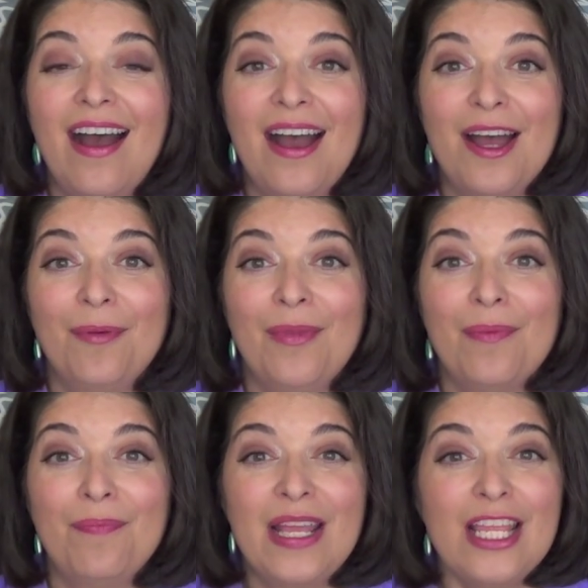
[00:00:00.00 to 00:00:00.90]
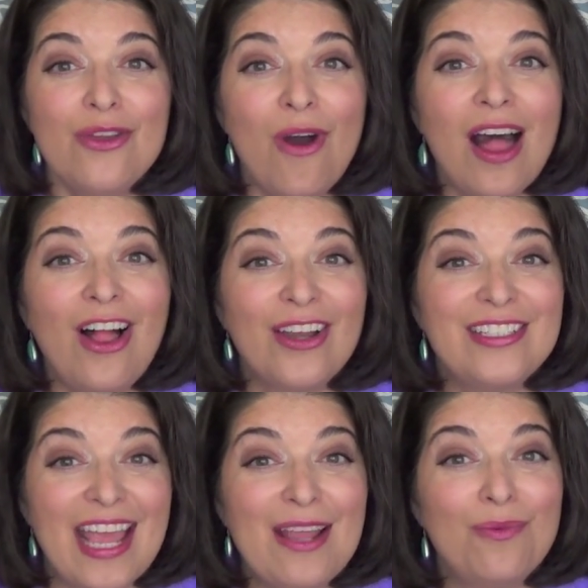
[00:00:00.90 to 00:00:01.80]
But you all, on
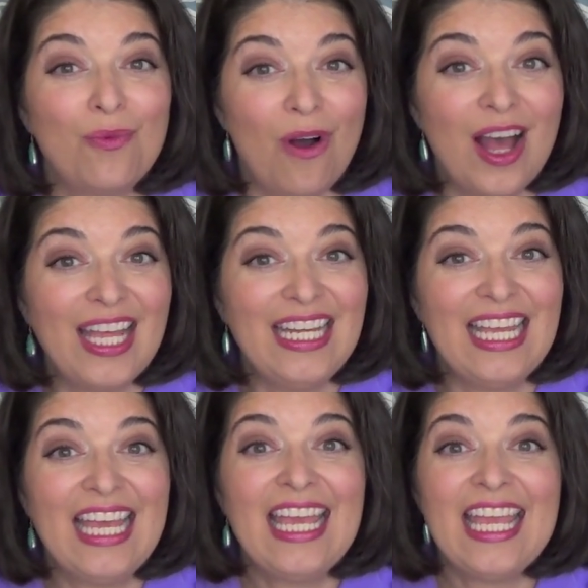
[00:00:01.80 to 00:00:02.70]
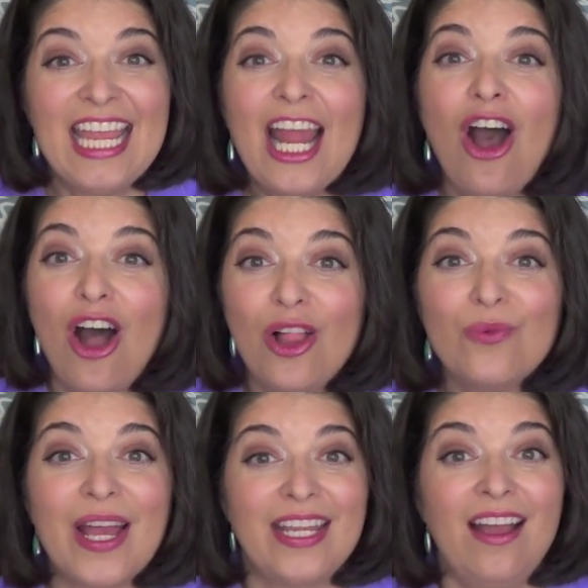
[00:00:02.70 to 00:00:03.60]
day one, he
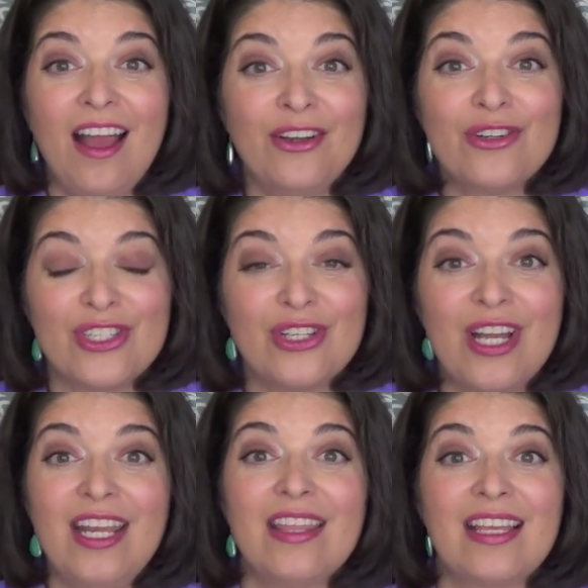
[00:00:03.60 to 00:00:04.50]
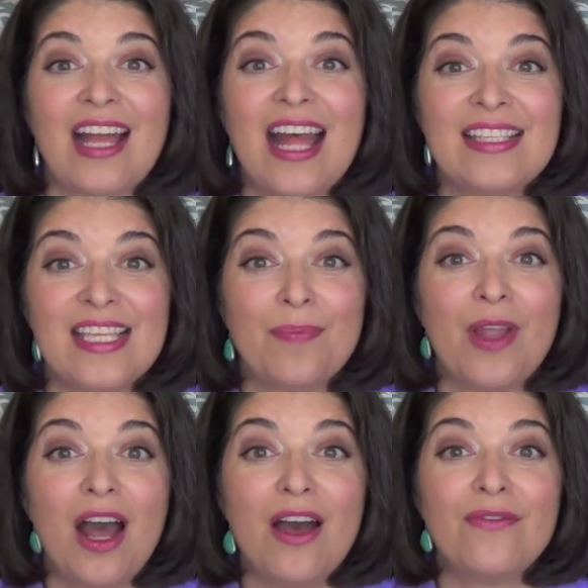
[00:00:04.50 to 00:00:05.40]
already understood the
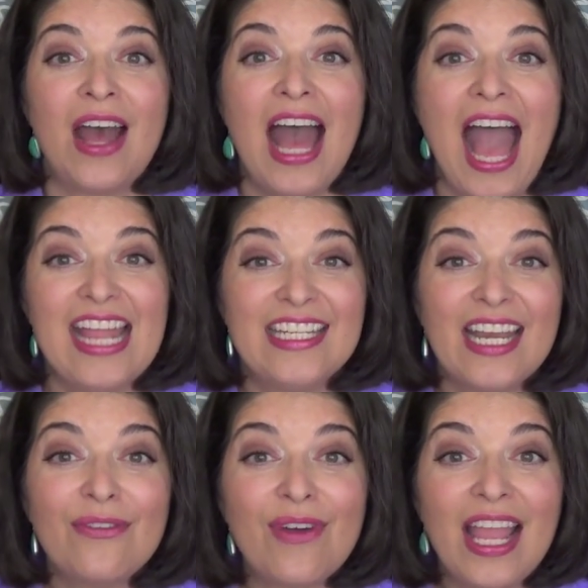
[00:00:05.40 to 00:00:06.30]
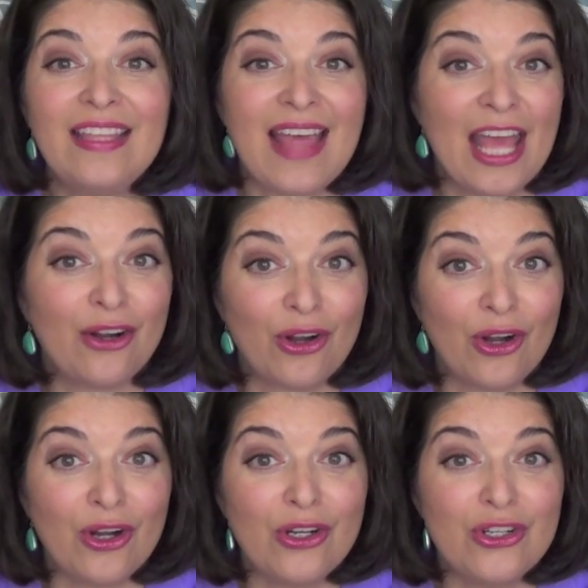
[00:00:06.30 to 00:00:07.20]
concept of identifying that
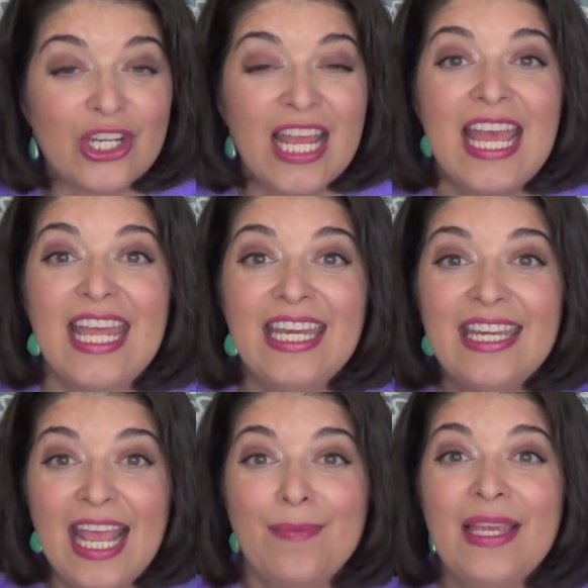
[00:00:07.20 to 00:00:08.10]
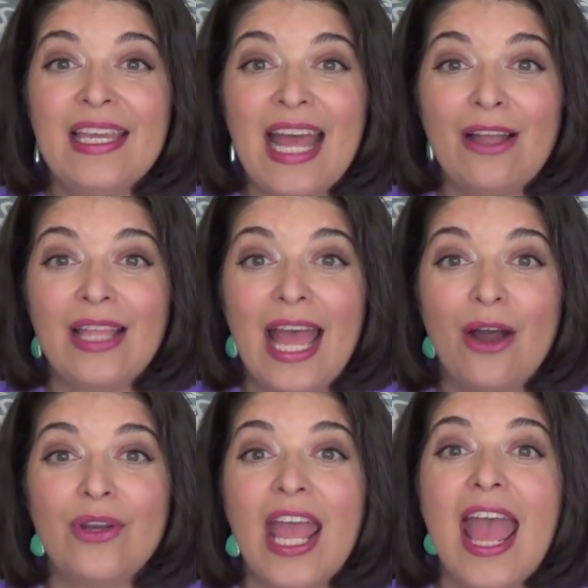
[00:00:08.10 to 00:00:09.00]
urge, naming it out
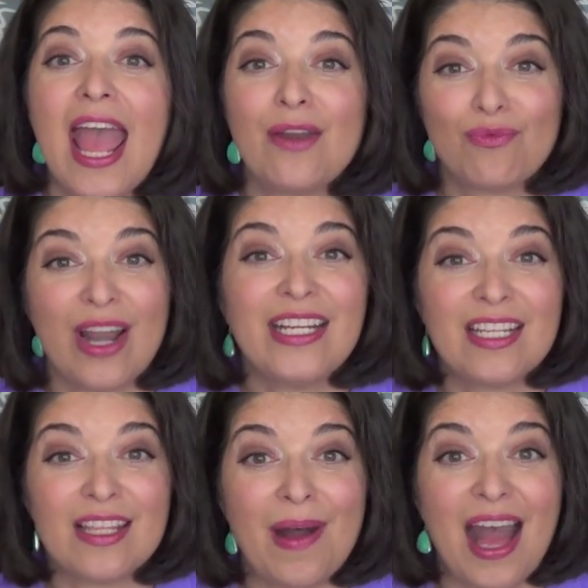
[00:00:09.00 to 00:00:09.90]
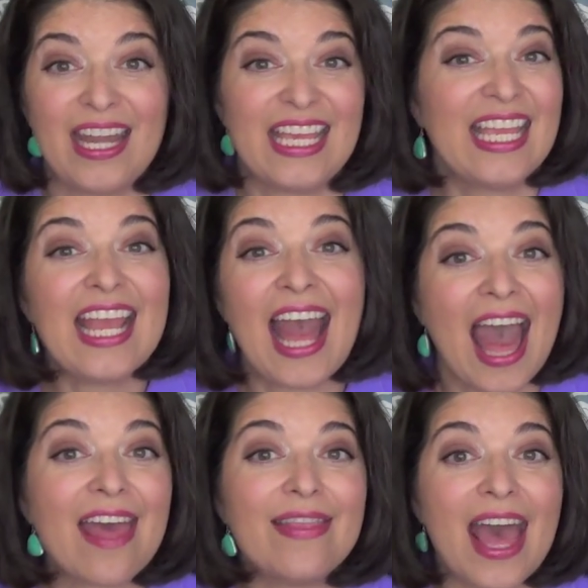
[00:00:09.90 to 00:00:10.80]
loud, and running potty. He
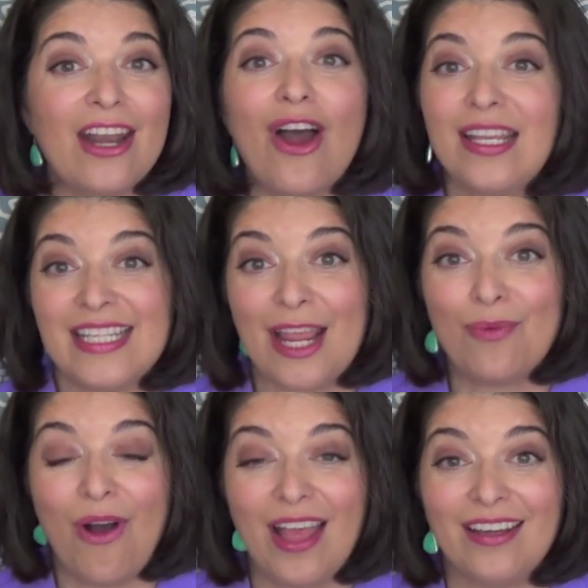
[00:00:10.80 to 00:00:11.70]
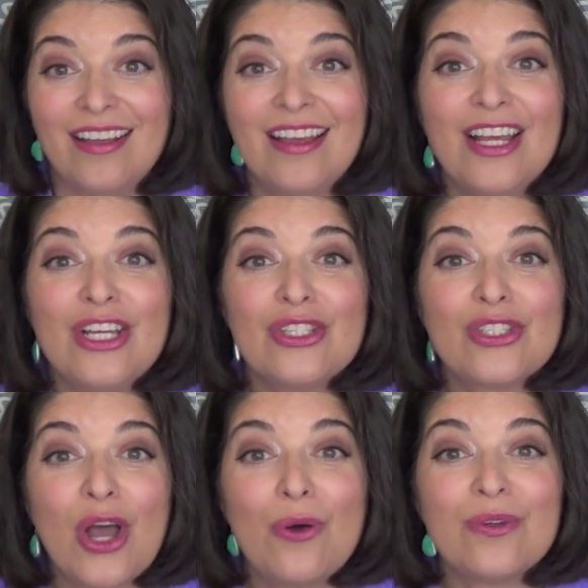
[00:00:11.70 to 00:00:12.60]
had that on day one.
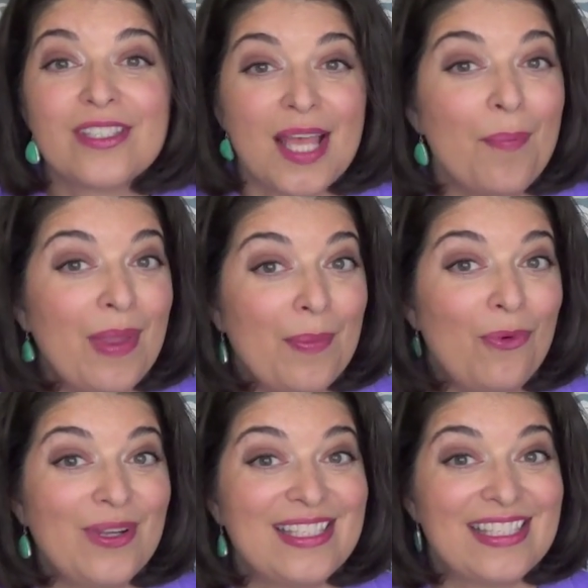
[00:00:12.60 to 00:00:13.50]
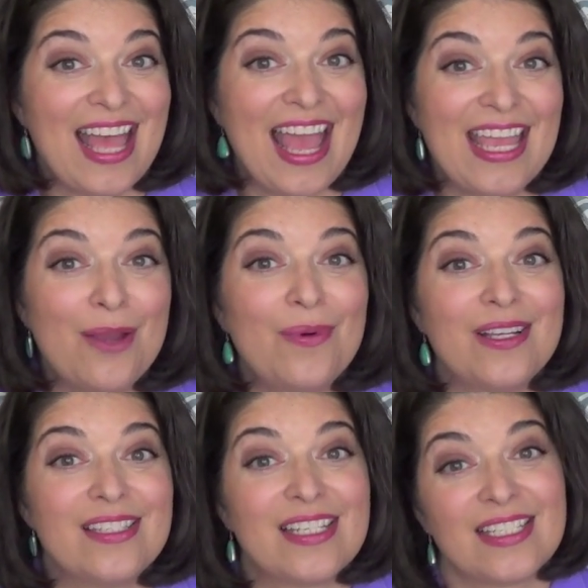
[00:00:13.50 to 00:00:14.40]
So some people would say he
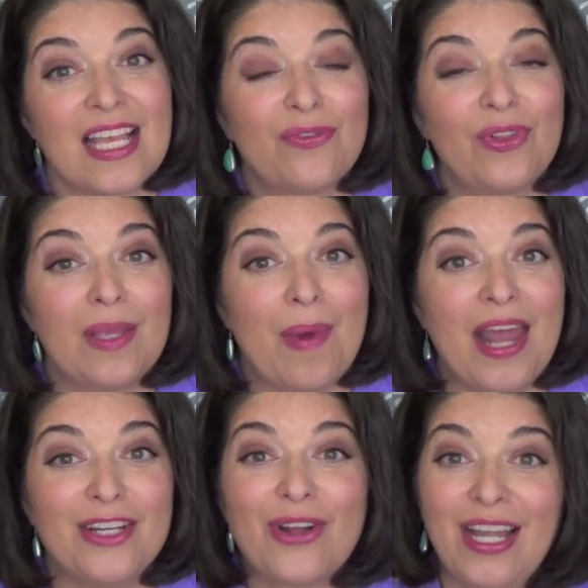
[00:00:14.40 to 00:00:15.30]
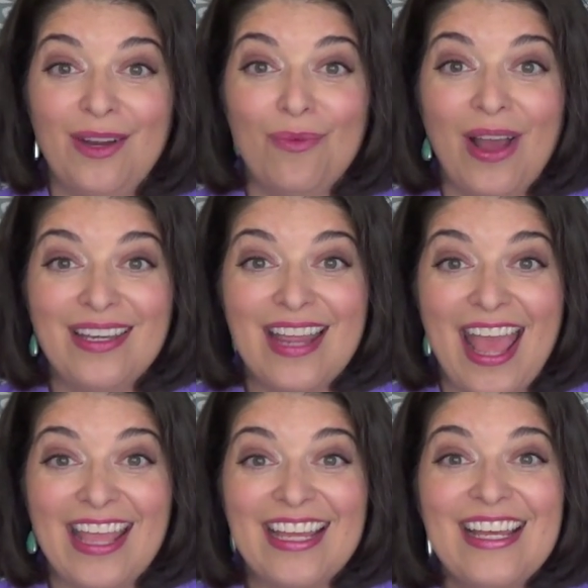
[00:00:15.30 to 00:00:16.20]
was successfully potty trained in 1
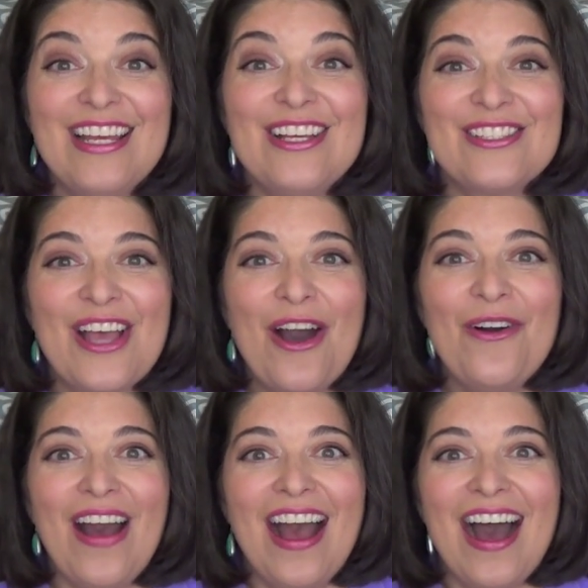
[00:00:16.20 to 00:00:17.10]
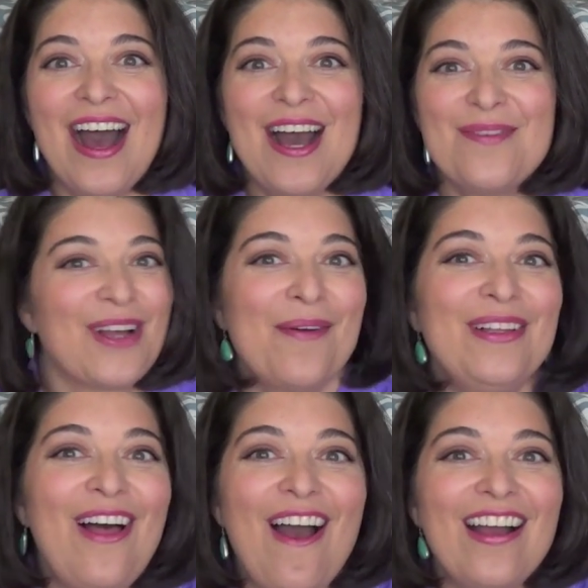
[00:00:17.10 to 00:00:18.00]
day. So come
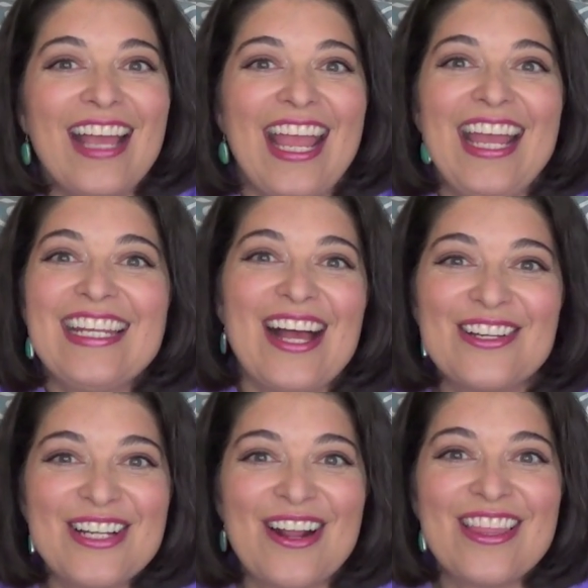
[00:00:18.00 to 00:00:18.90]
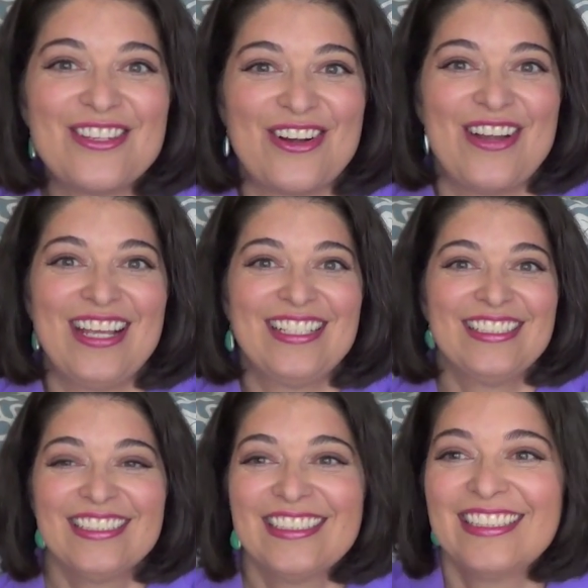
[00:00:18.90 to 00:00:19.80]
along and I'll share the journey.
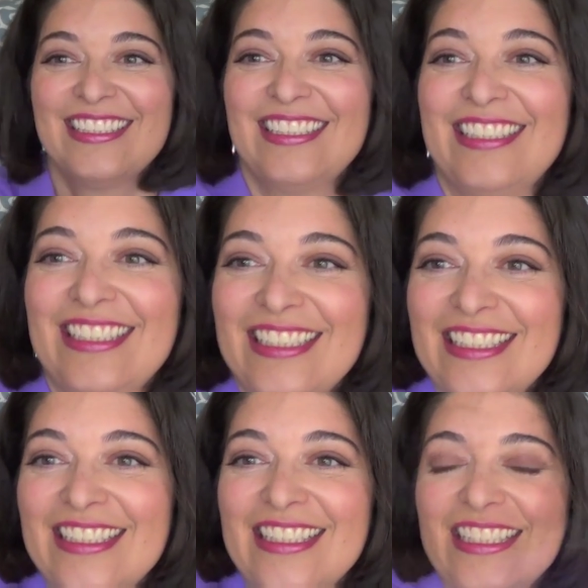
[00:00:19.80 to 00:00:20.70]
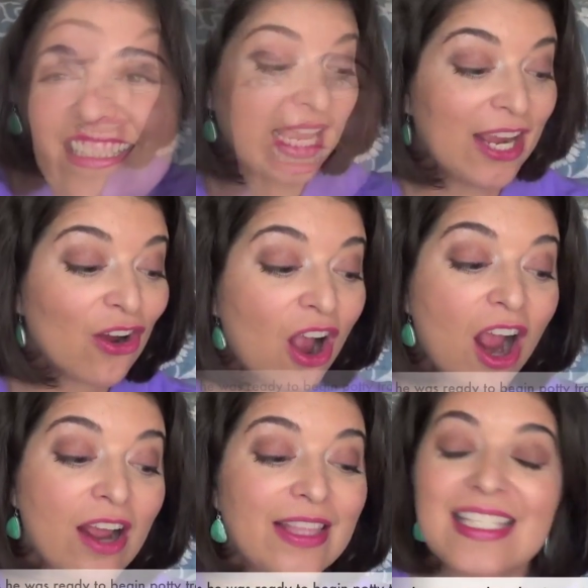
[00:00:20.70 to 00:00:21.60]
Here
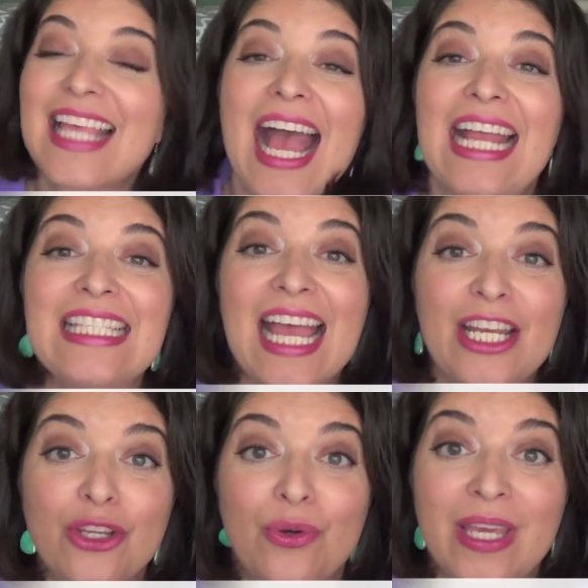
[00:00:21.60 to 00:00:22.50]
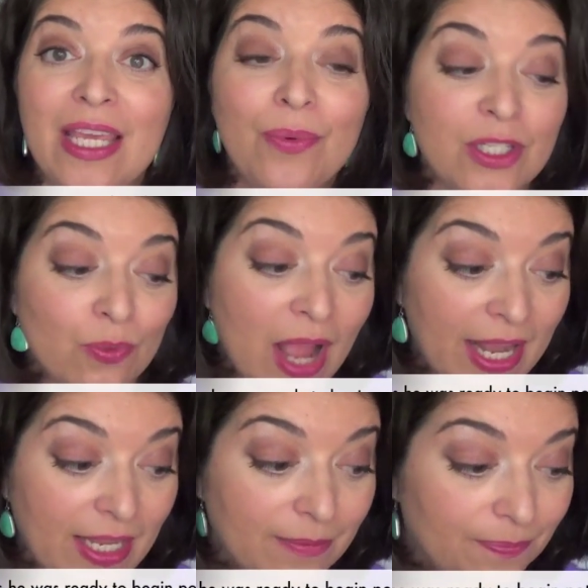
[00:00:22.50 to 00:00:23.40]
are the signs I knew he was
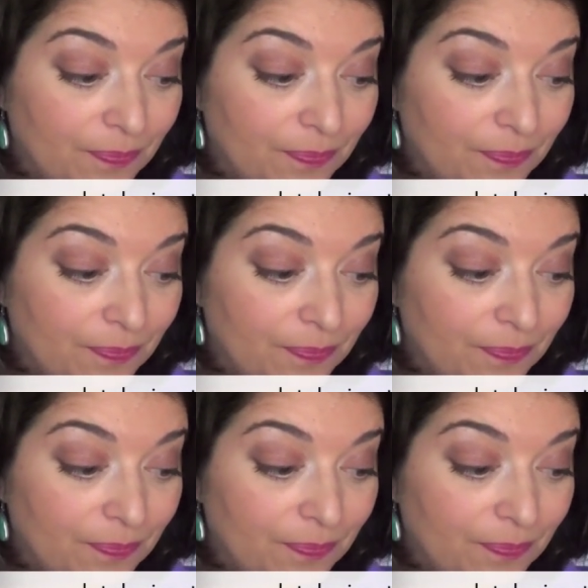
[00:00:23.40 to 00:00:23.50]
ready.